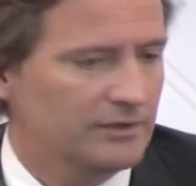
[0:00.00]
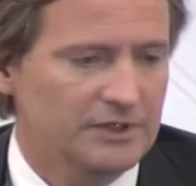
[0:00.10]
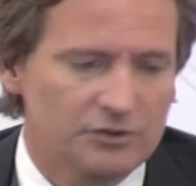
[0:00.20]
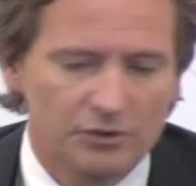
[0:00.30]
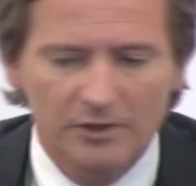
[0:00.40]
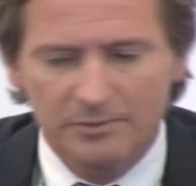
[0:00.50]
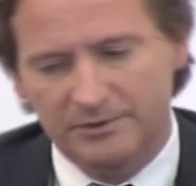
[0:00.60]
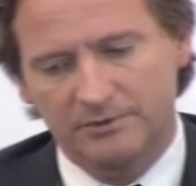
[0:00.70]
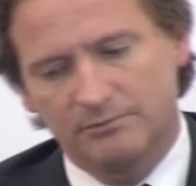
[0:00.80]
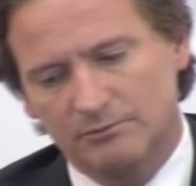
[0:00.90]
in Europe,
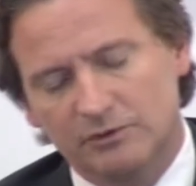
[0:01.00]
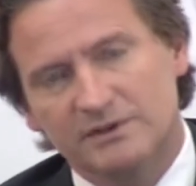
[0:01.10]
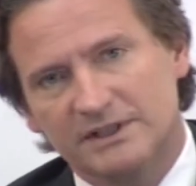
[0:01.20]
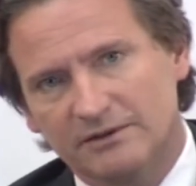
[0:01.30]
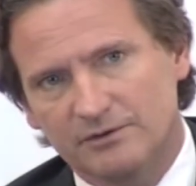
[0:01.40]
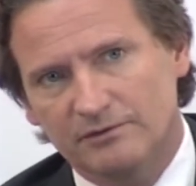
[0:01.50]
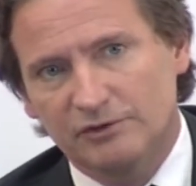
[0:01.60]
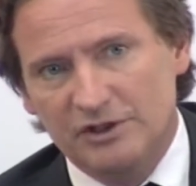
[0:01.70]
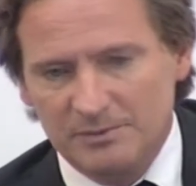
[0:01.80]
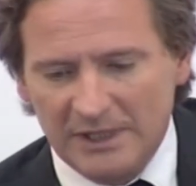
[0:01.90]
mostly on the
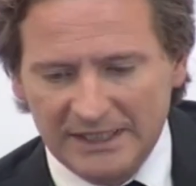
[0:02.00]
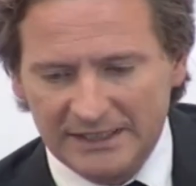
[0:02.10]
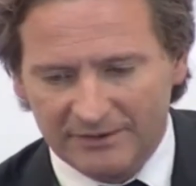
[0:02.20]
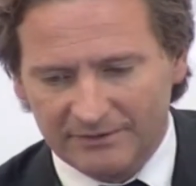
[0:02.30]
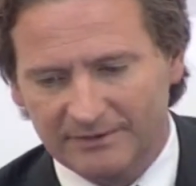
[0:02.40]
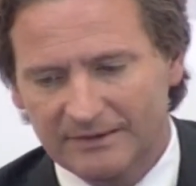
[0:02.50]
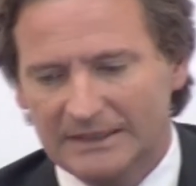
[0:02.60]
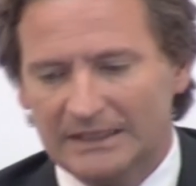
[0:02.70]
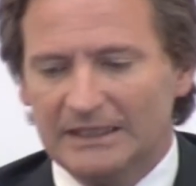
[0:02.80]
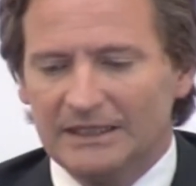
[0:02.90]
French markets.
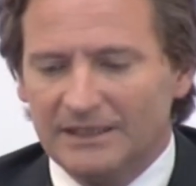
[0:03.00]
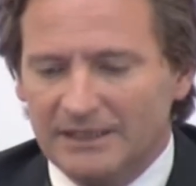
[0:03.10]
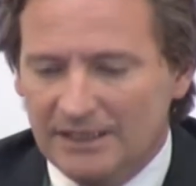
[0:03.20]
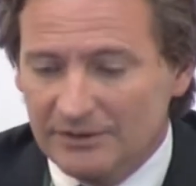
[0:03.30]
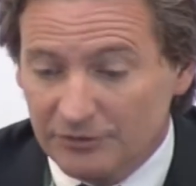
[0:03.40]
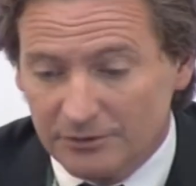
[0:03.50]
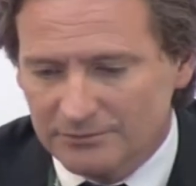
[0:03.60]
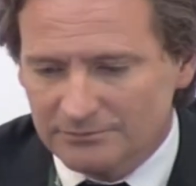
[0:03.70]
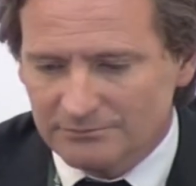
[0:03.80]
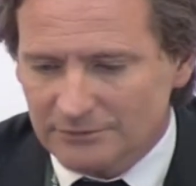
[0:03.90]
And
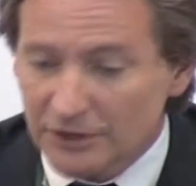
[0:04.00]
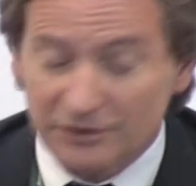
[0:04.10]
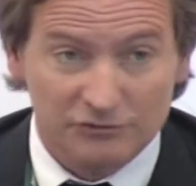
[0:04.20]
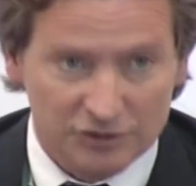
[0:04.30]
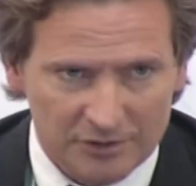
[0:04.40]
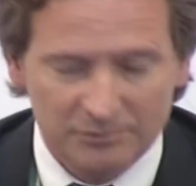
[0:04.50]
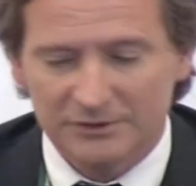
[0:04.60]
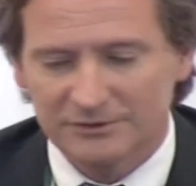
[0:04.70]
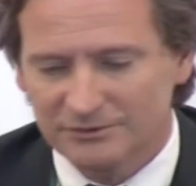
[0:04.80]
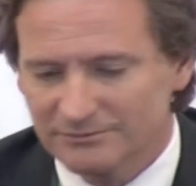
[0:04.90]
so a lot of job
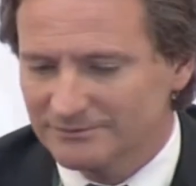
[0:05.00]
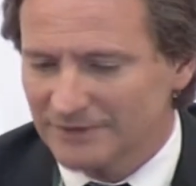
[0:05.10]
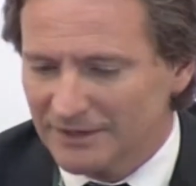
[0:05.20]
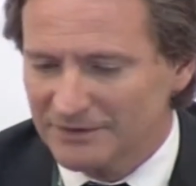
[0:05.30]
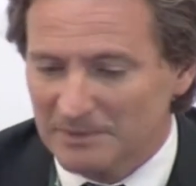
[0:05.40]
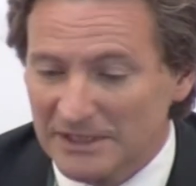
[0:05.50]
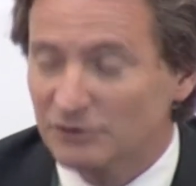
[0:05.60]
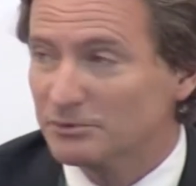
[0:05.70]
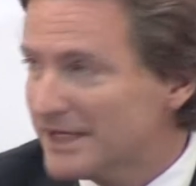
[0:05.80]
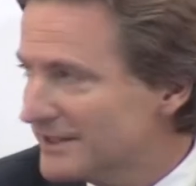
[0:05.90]
has been
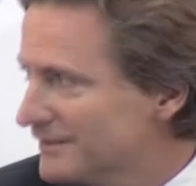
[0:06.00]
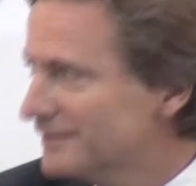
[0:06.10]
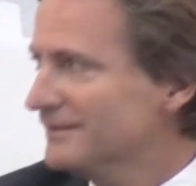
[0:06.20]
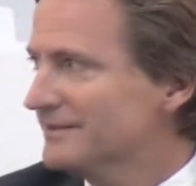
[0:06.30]
created.